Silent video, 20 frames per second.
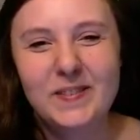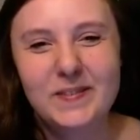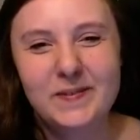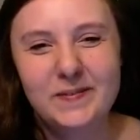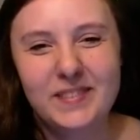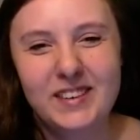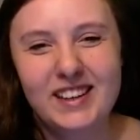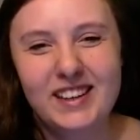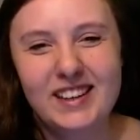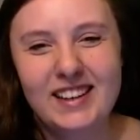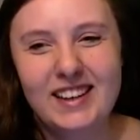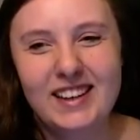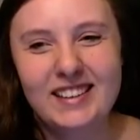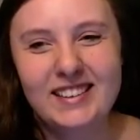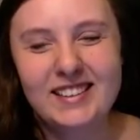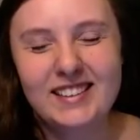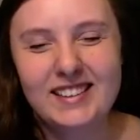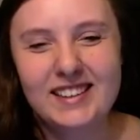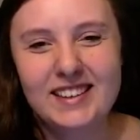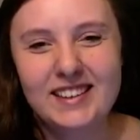But I
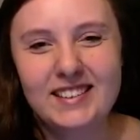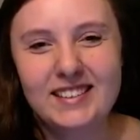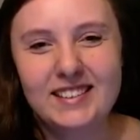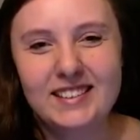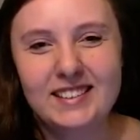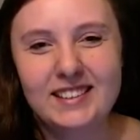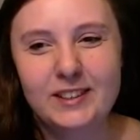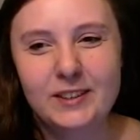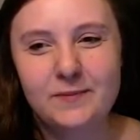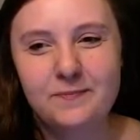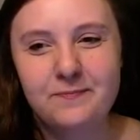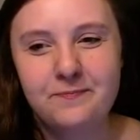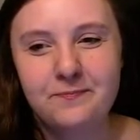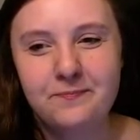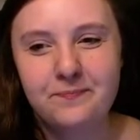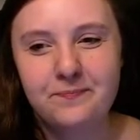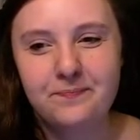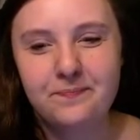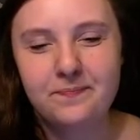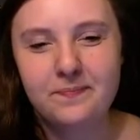guess that
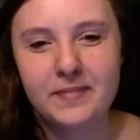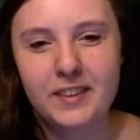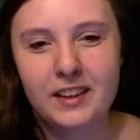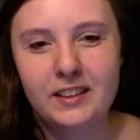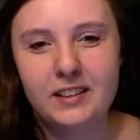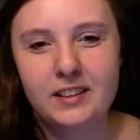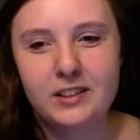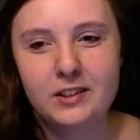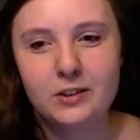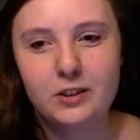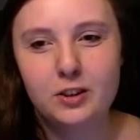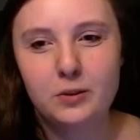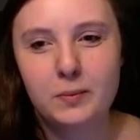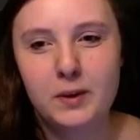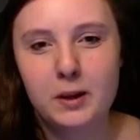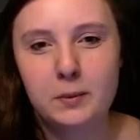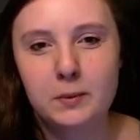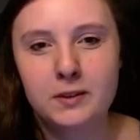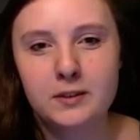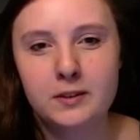they shouldn't be
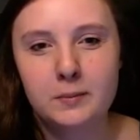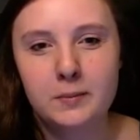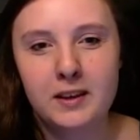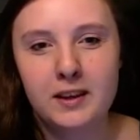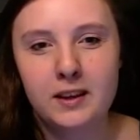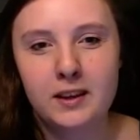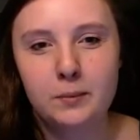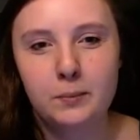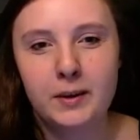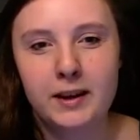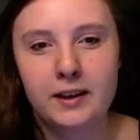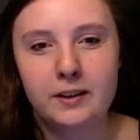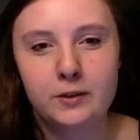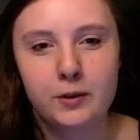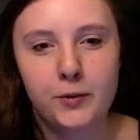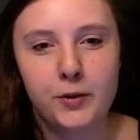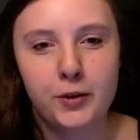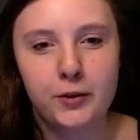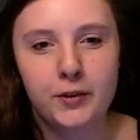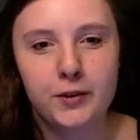able to make a bad
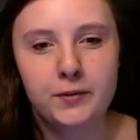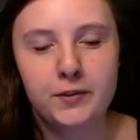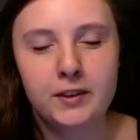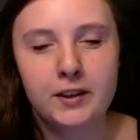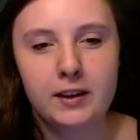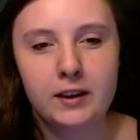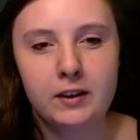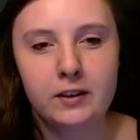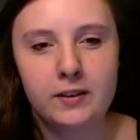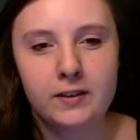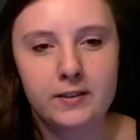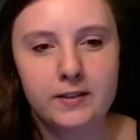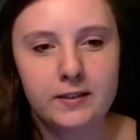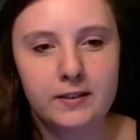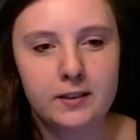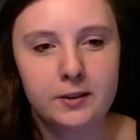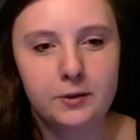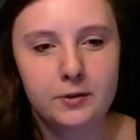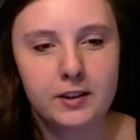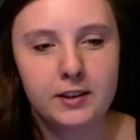review if they can't
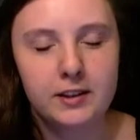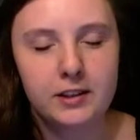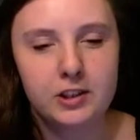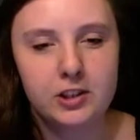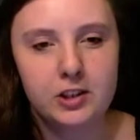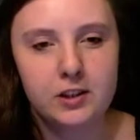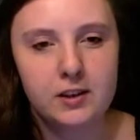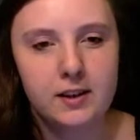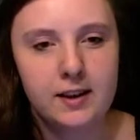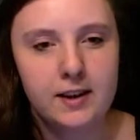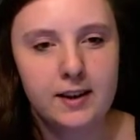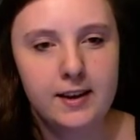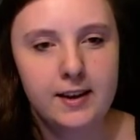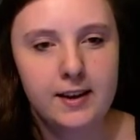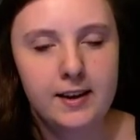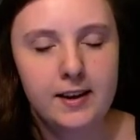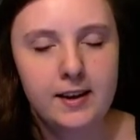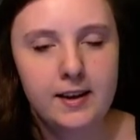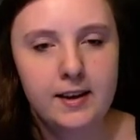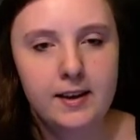finish
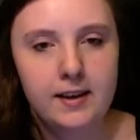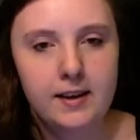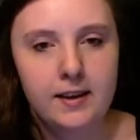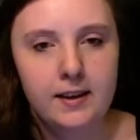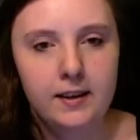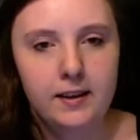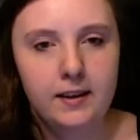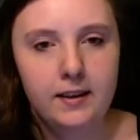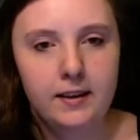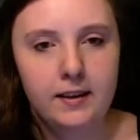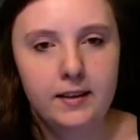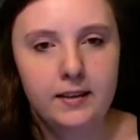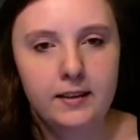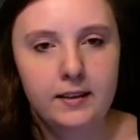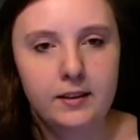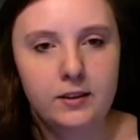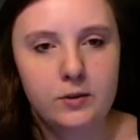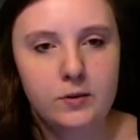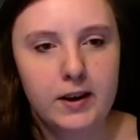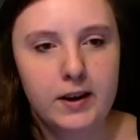the
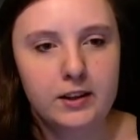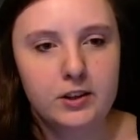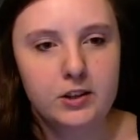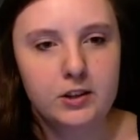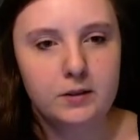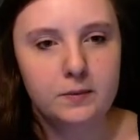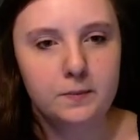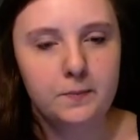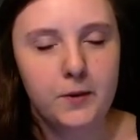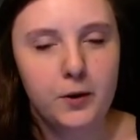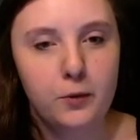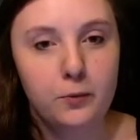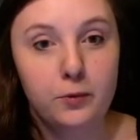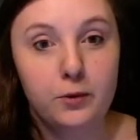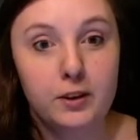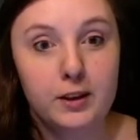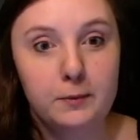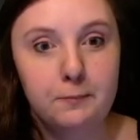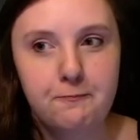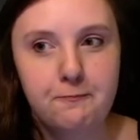interaction,
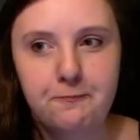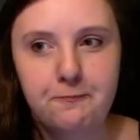hopefully.